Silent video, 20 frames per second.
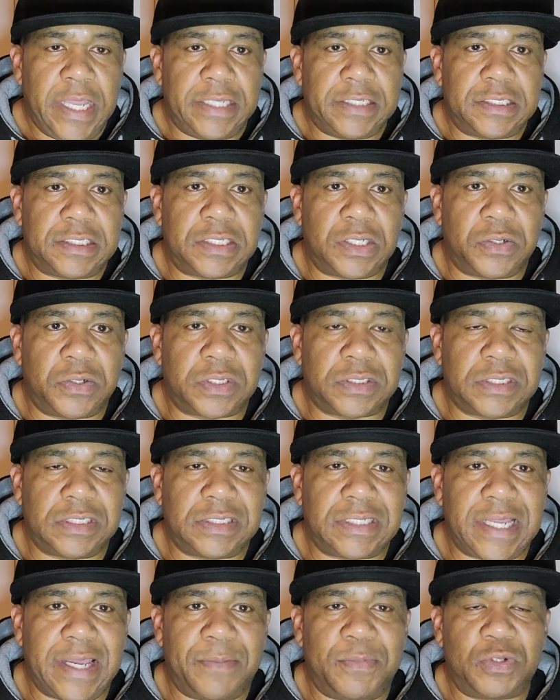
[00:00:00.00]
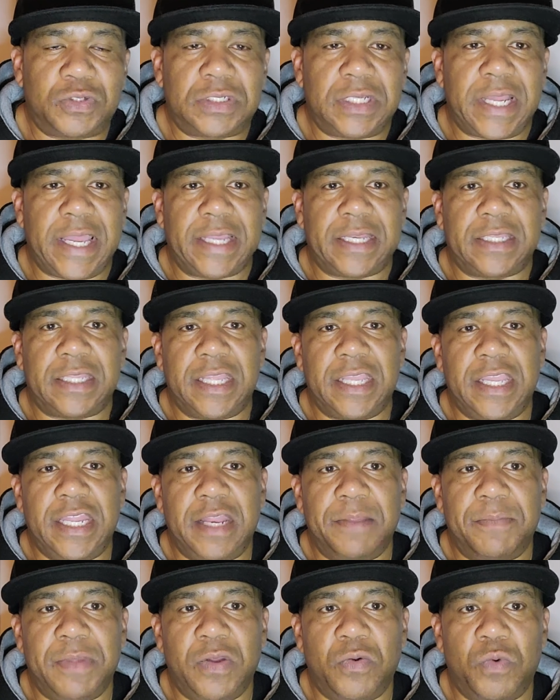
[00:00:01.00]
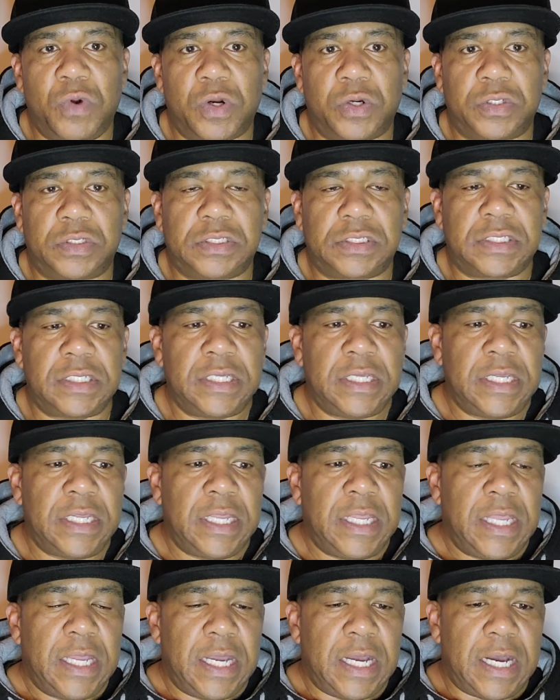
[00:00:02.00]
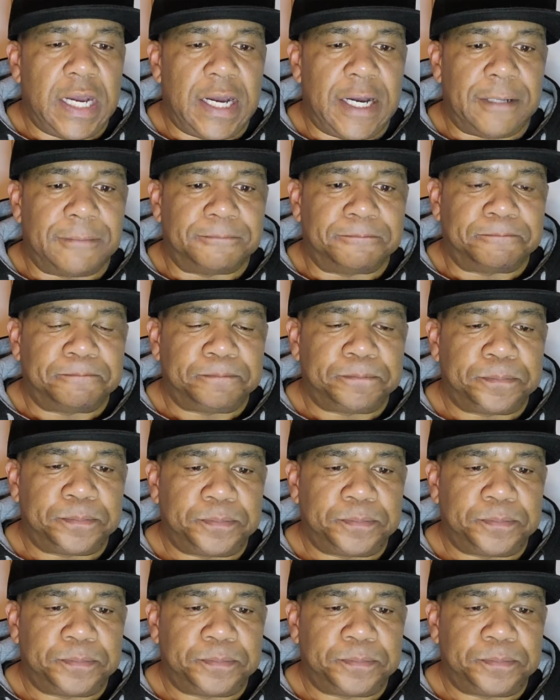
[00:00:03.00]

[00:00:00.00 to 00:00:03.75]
And so, because it's almost like the enemy works um,